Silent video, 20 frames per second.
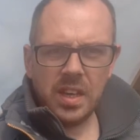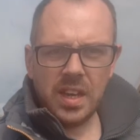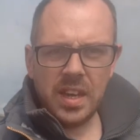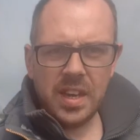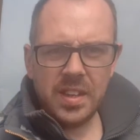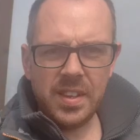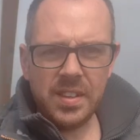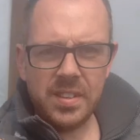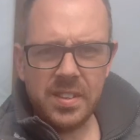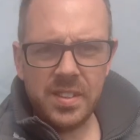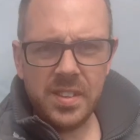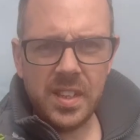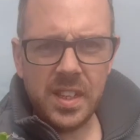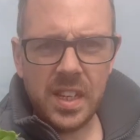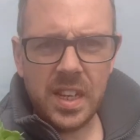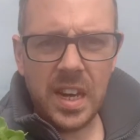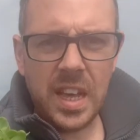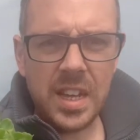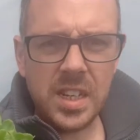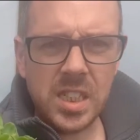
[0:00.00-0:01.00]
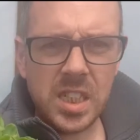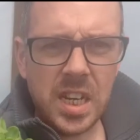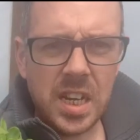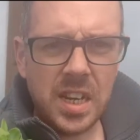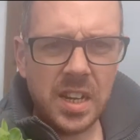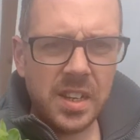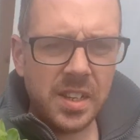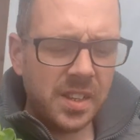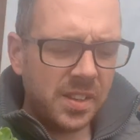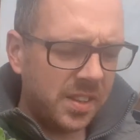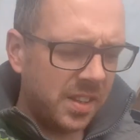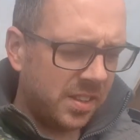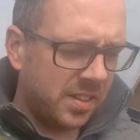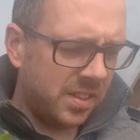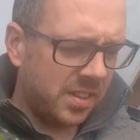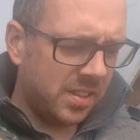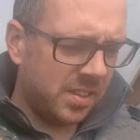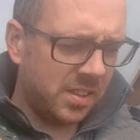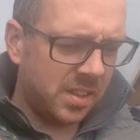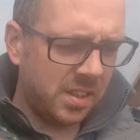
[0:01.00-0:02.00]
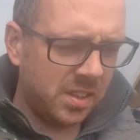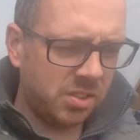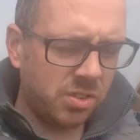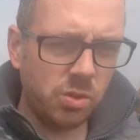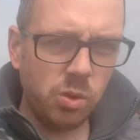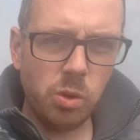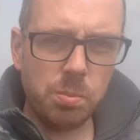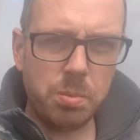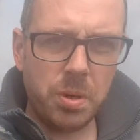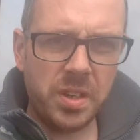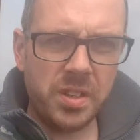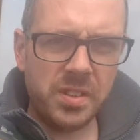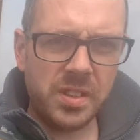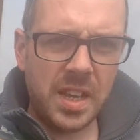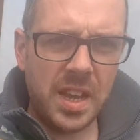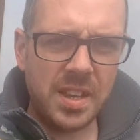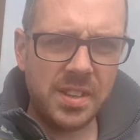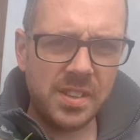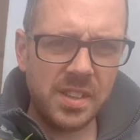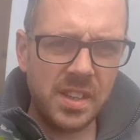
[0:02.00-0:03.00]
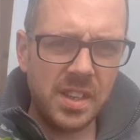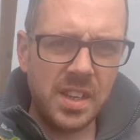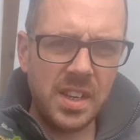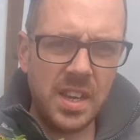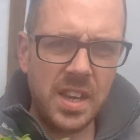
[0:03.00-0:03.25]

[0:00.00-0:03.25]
This is the calendar, this is the Snow Princess.